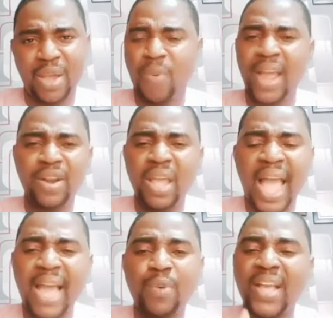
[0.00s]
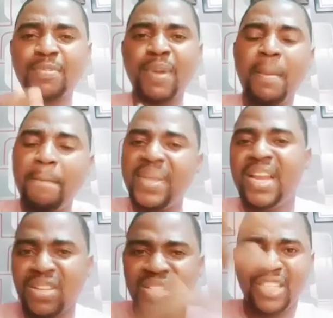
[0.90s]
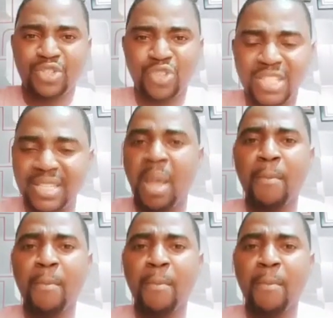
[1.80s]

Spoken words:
We are spending billions in treating,